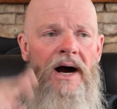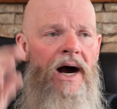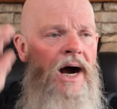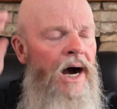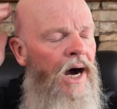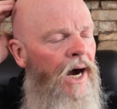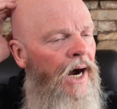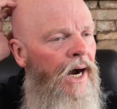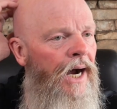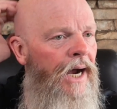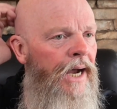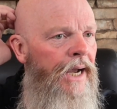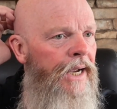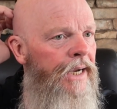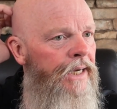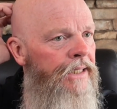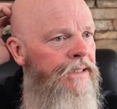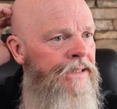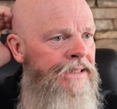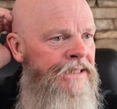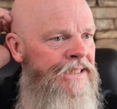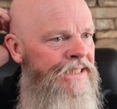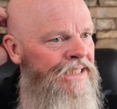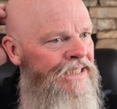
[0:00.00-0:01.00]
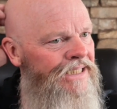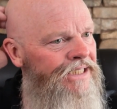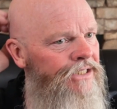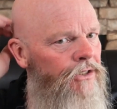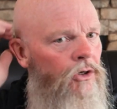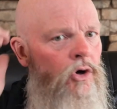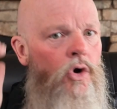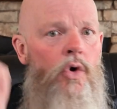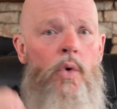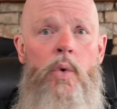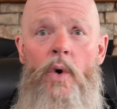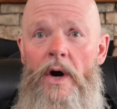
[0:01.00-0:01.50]
I
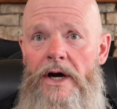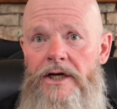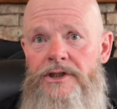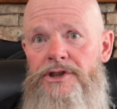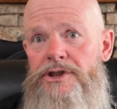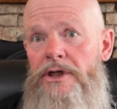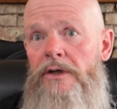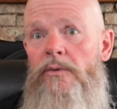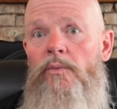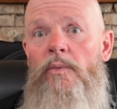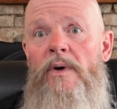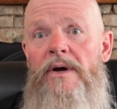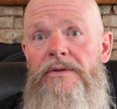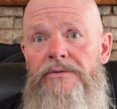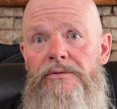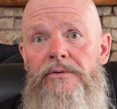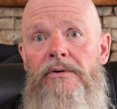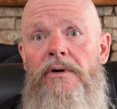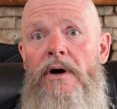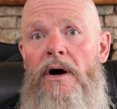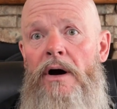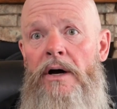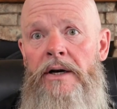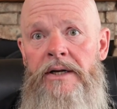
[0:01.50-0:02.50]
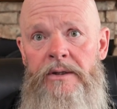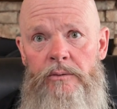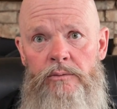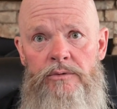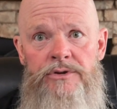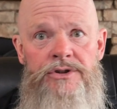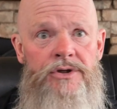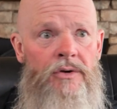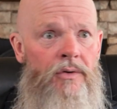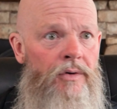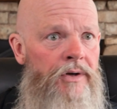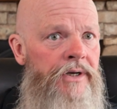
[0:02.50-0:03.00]
didn't question whether or not it
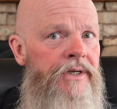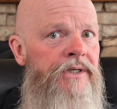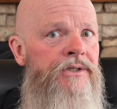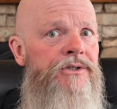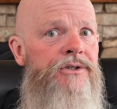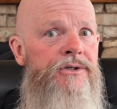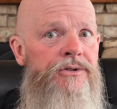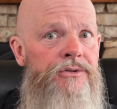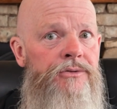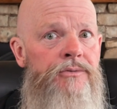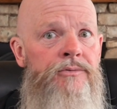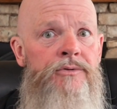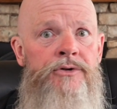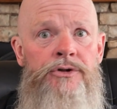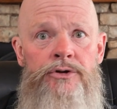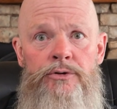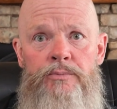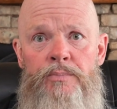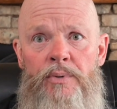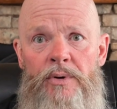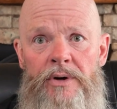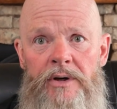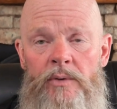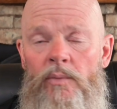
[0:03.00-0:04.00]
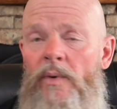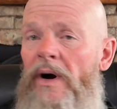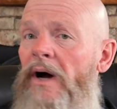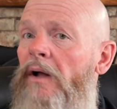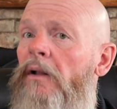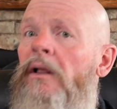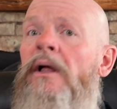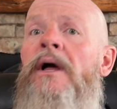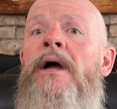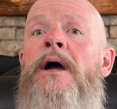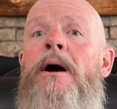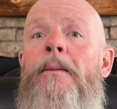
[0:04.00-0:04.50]
was going to do pretty
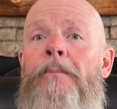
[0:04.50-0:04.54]
well.